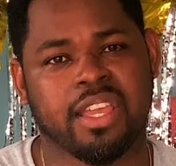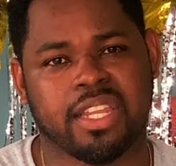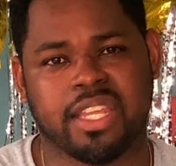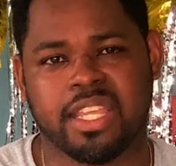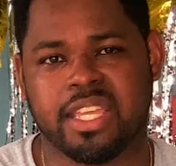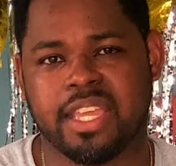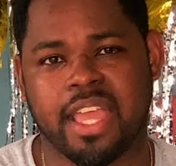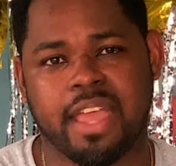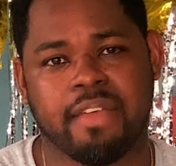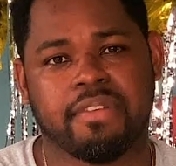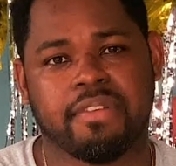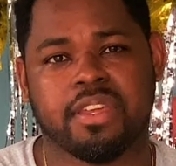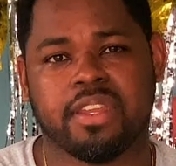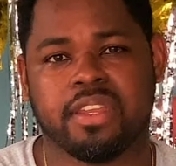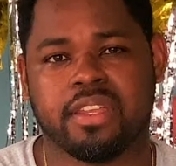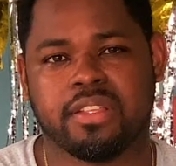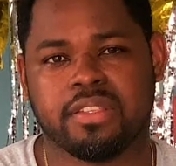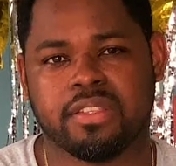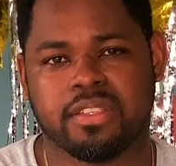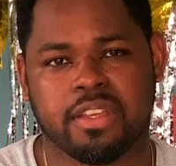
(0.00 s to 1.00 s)
the
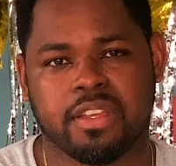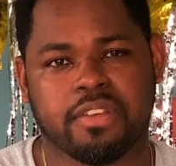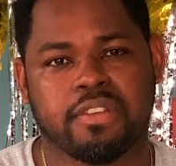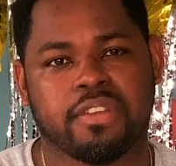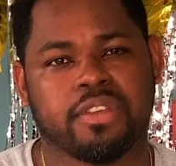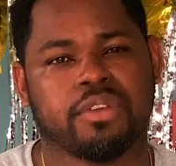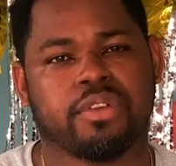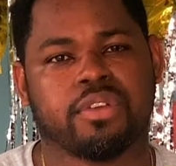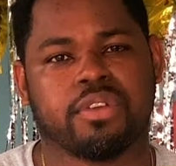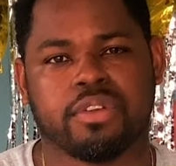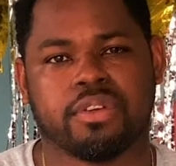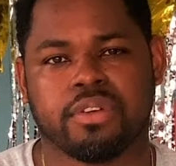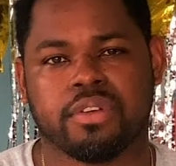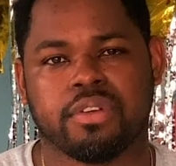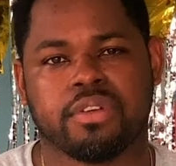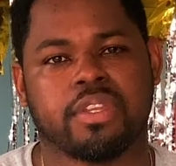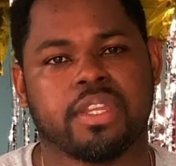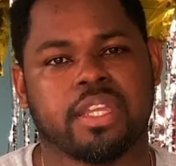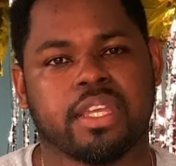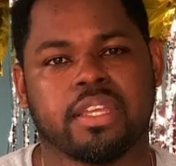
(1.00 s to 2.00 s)
evidence of your
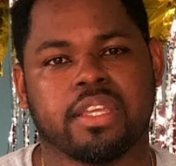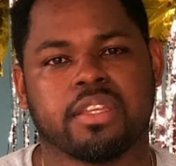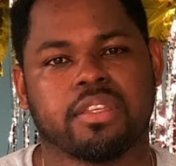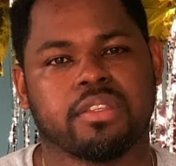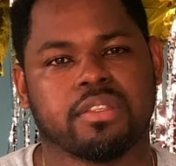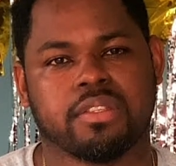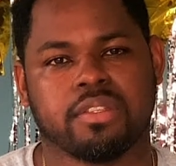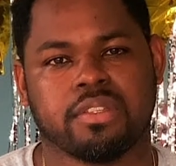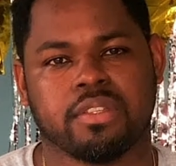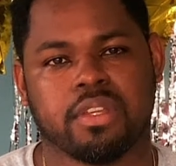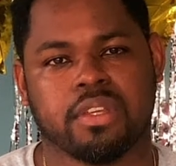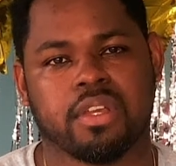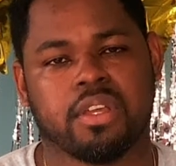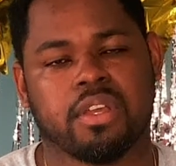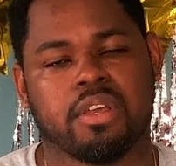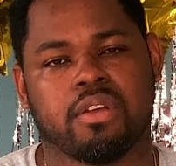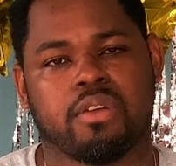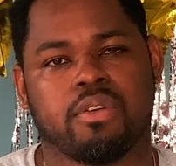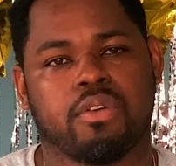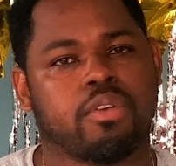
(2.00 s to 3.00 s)
goodness
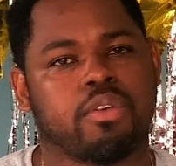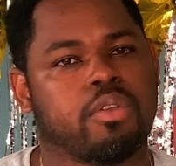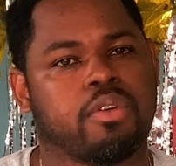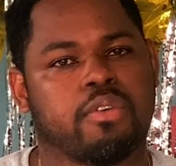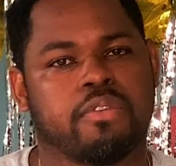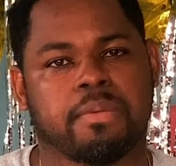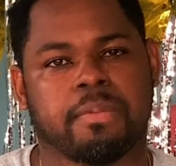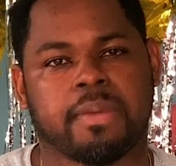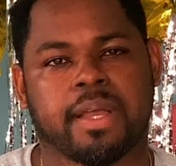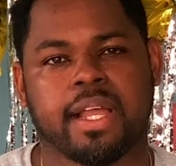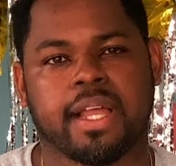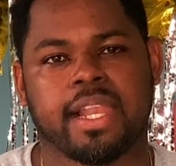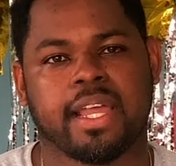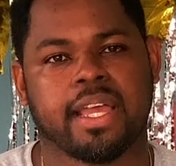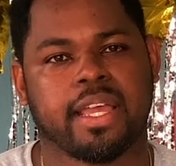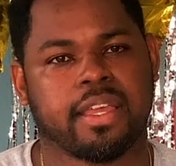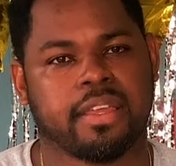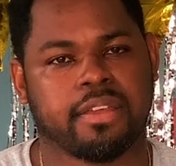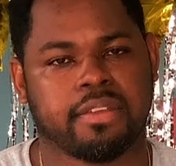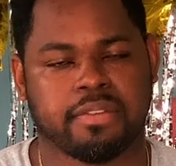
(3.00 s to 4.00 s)
all over my
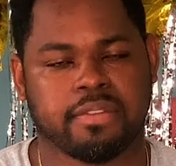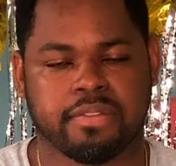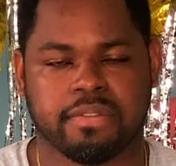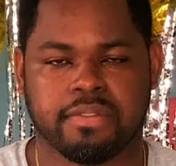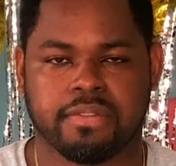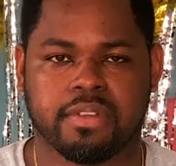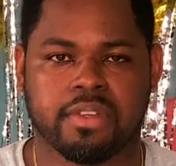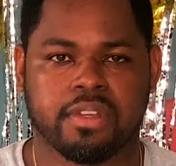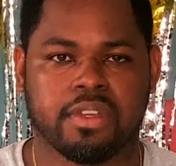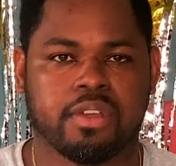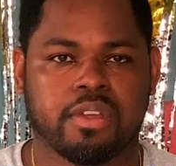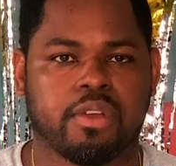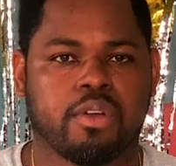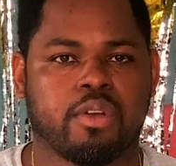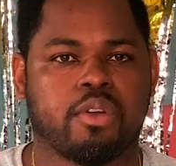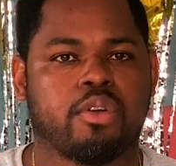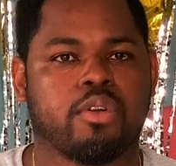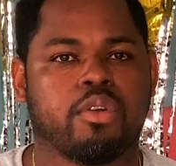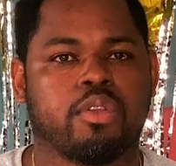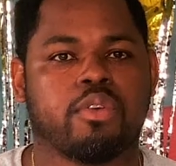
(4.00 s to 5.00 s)
life,
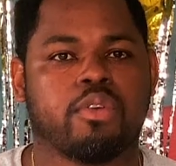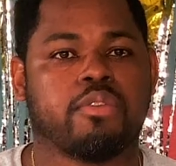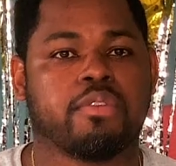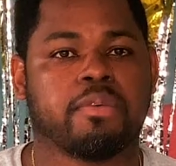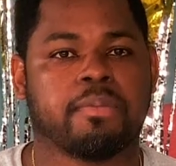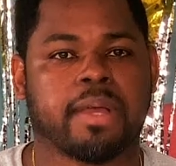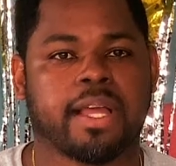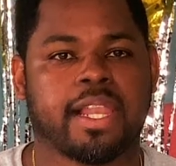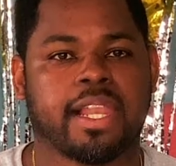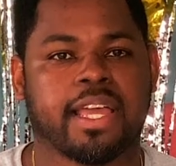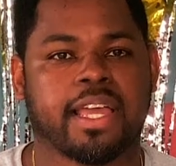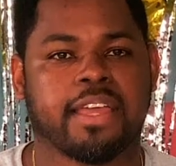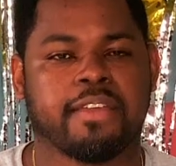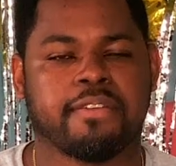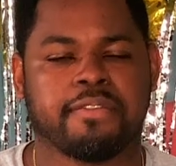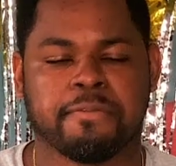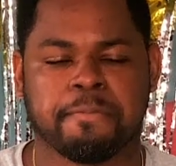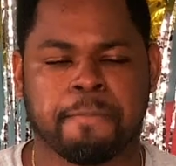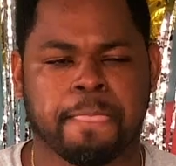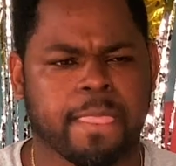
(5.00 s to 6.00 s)
all over my
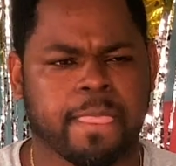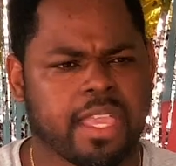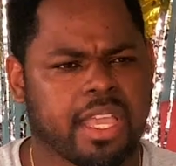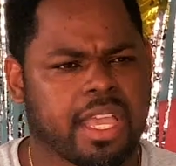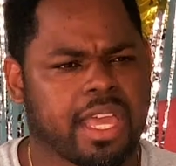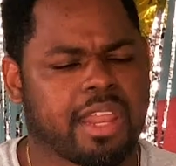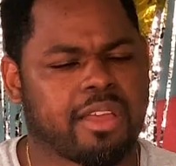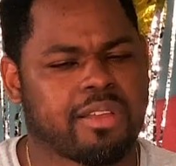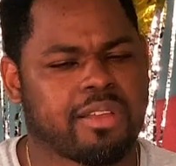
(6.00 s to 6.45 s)
life." And I